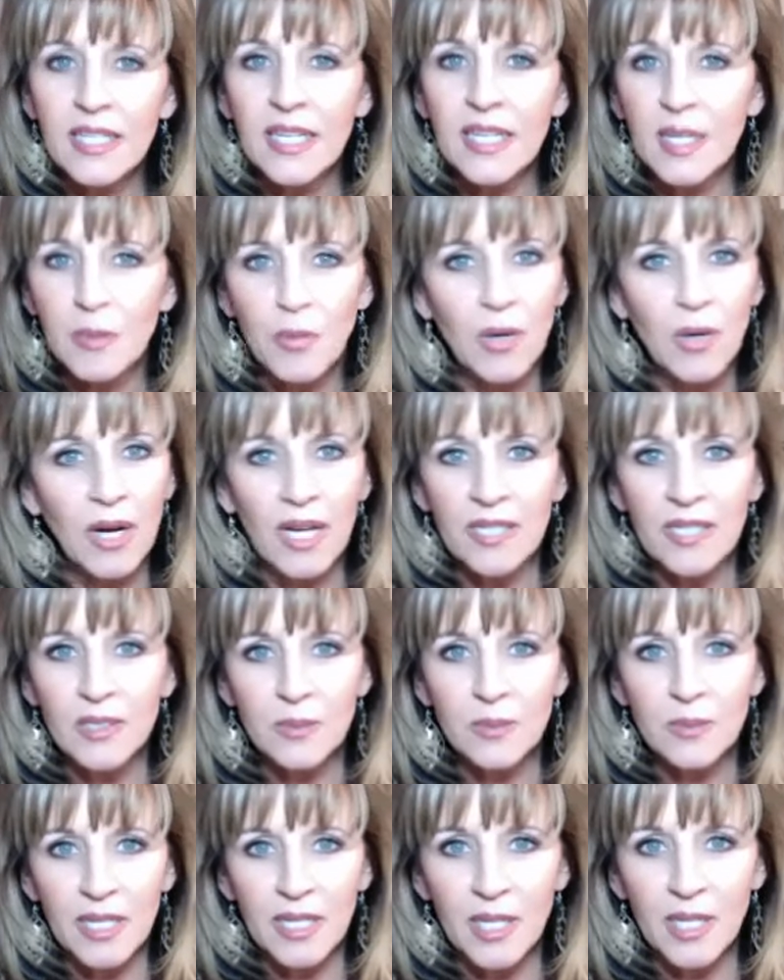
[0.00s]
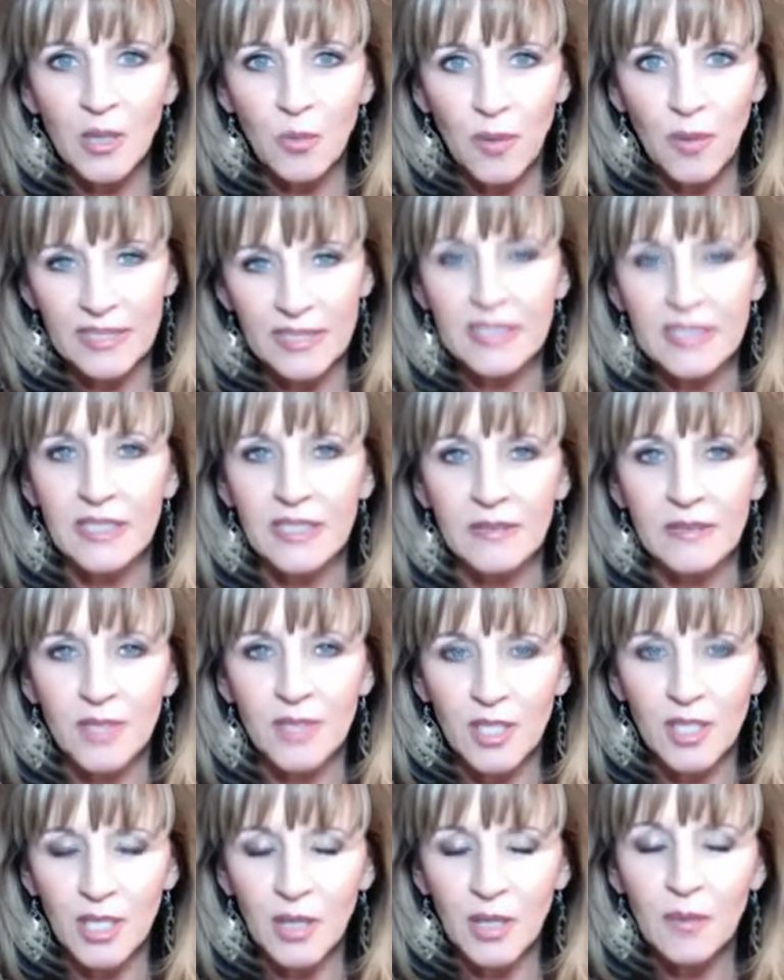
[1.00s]
kind of prize or money go wasted, you
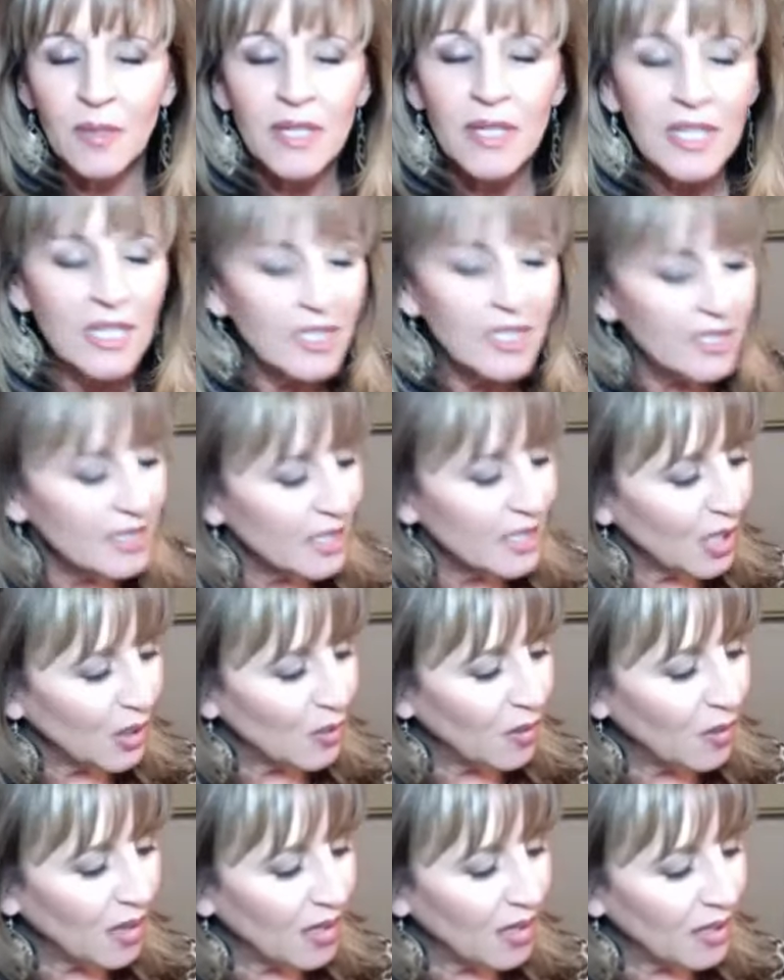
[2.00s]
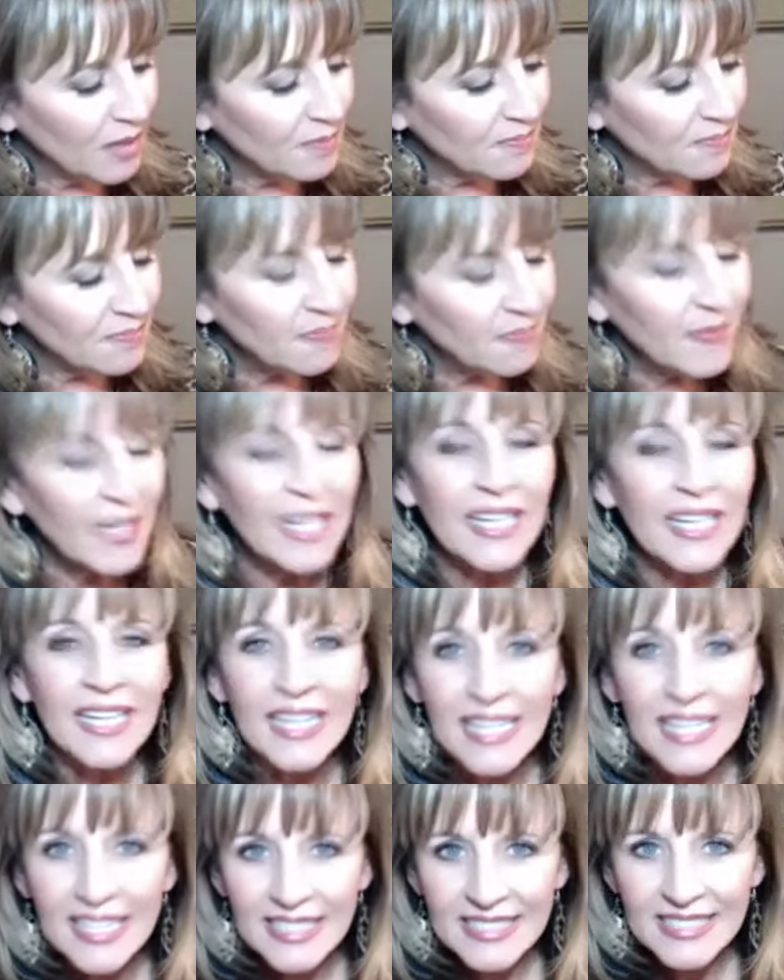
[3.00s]
know. So get
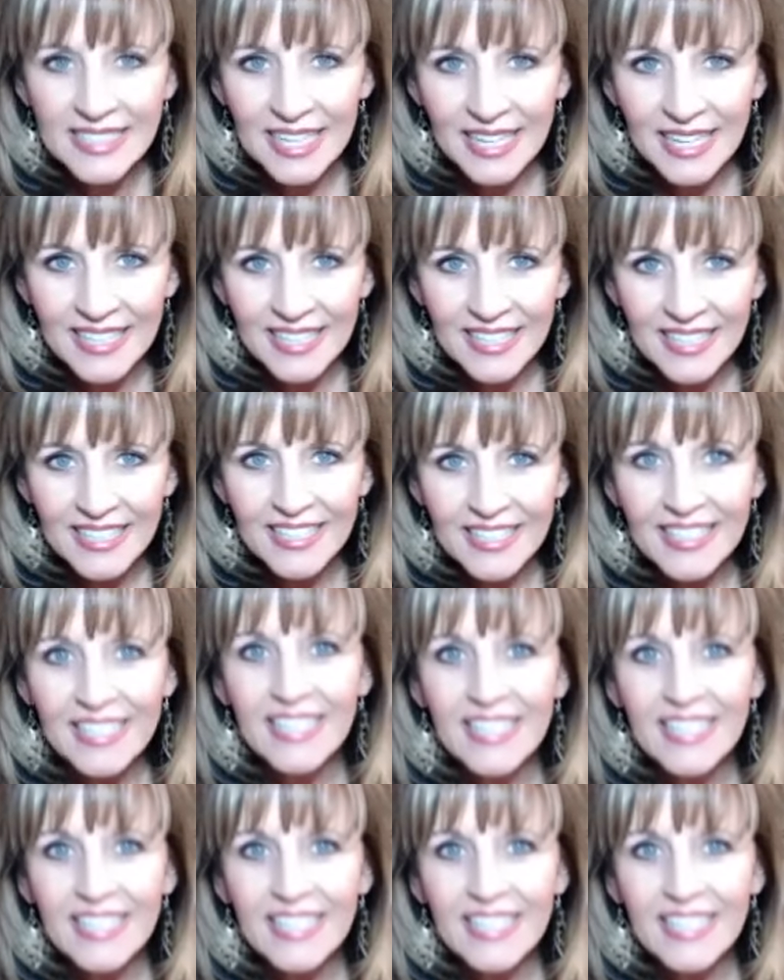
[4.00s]
excited.